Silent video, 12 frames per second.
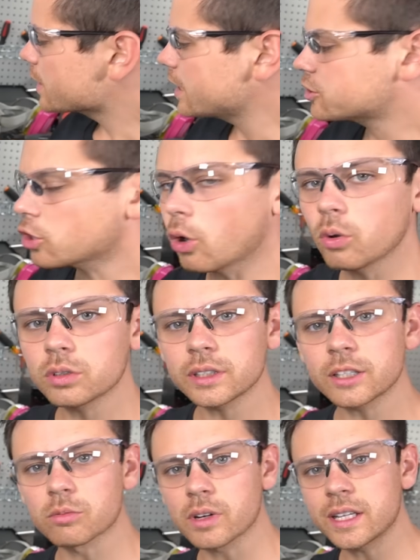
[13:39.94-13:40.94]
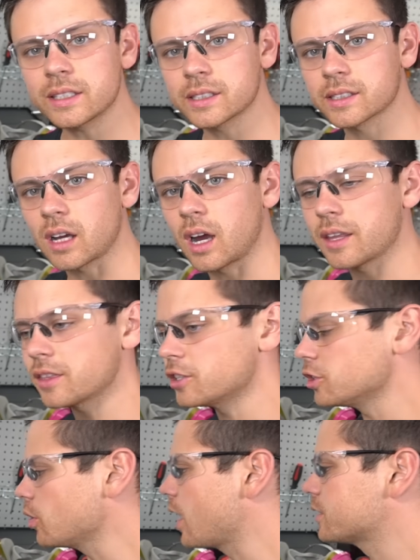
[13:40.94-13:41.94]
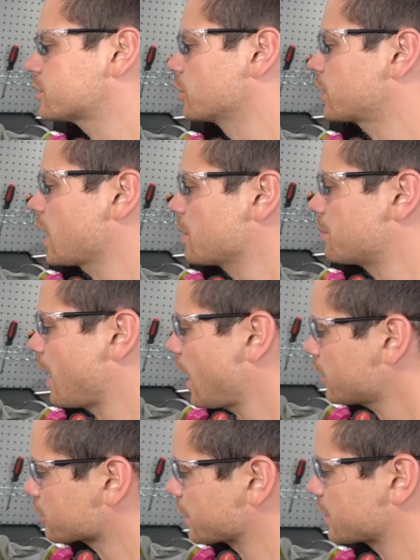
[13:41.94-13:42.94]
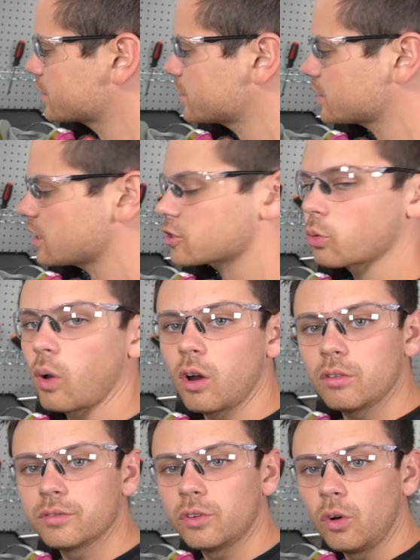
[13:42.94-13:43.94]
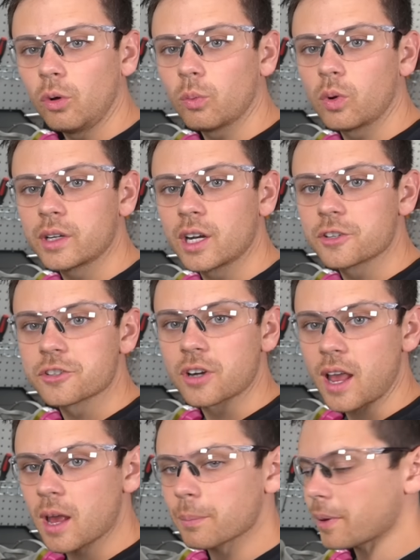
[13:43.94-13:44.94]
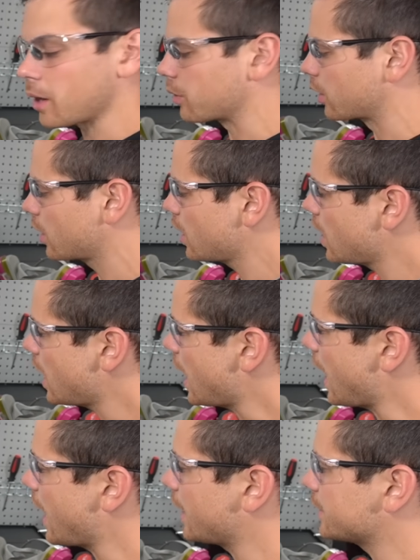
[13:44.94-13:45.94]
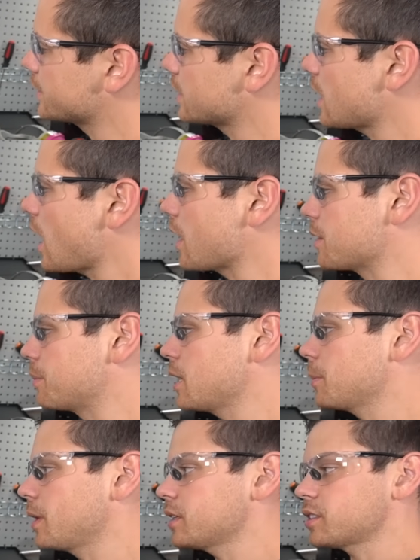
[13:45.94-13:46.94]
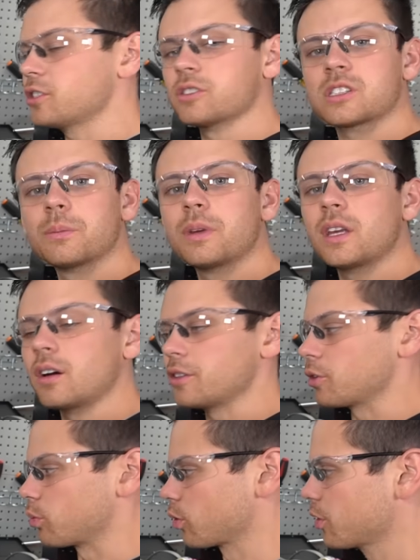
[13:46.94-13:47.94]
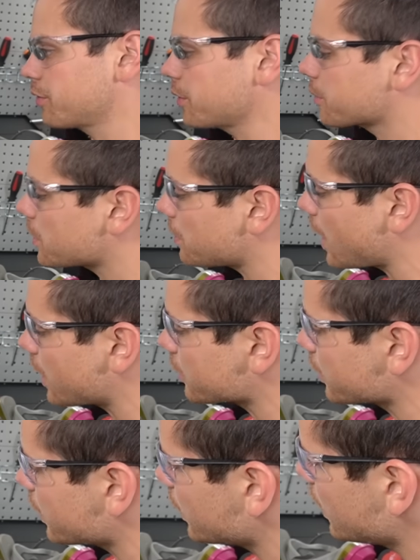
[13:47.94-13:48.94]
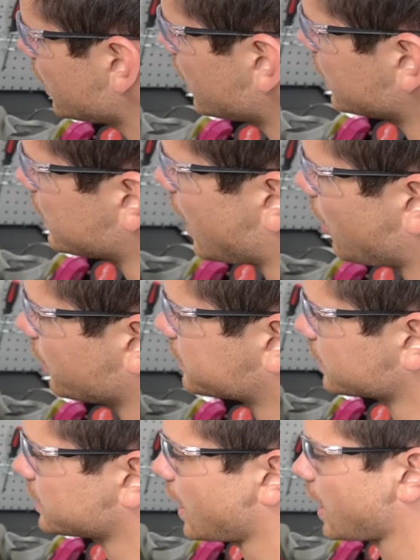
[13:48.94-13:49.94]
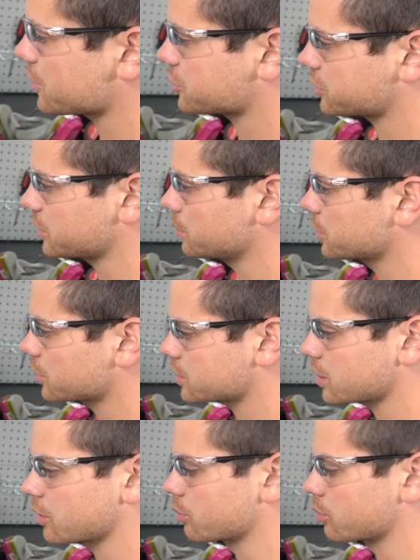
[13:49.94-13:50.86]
They totally redesigned the new SOK battery. This is a 12-volt 100 amp hour. And yeah, the BMS used to be on the roof of the battery, and now it's attached similar to the